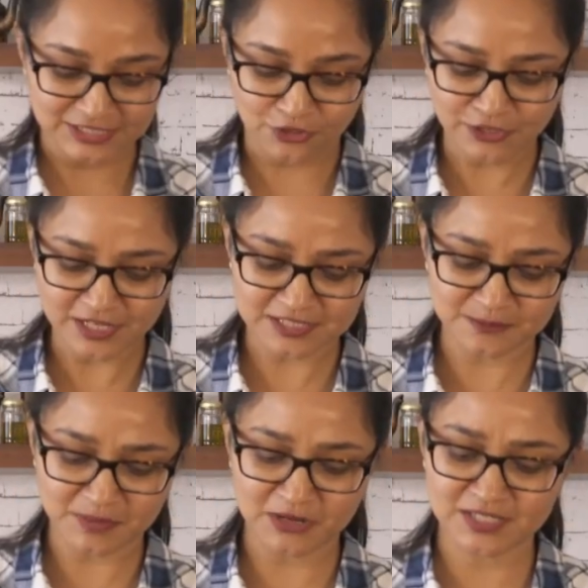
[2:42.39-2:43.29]
coriander
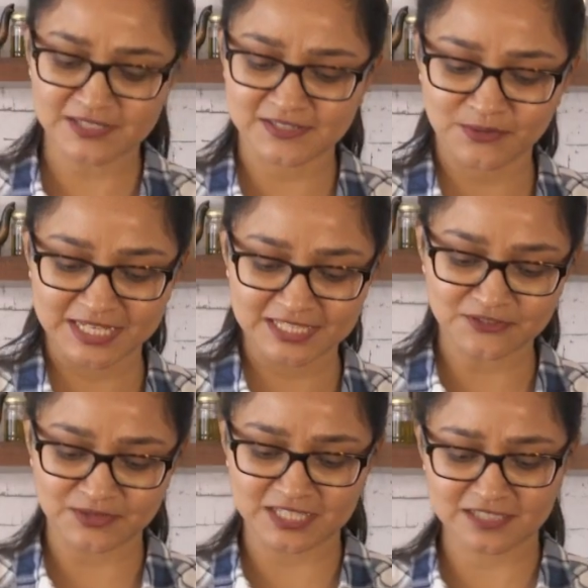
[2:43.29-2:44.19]
powder is a great
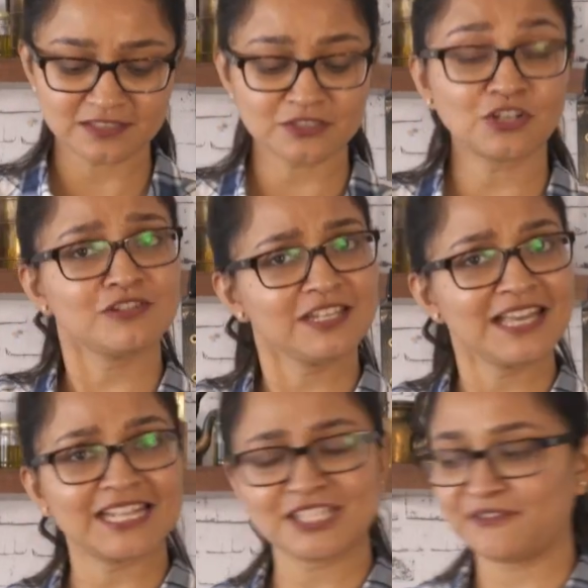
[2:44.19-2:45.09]
ingredient. It not
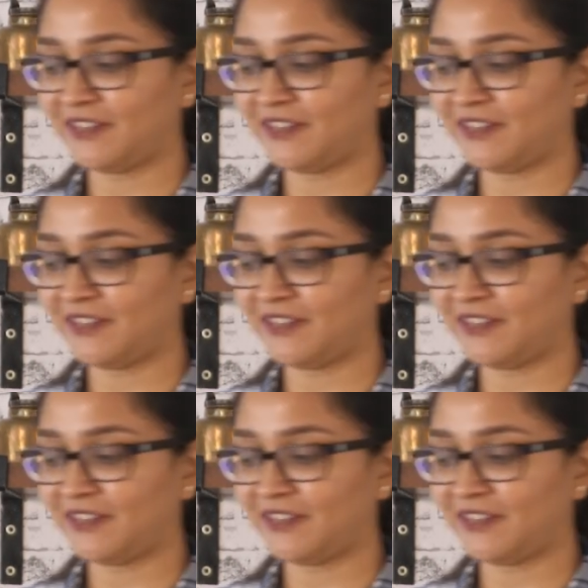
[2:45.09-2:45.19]
only adds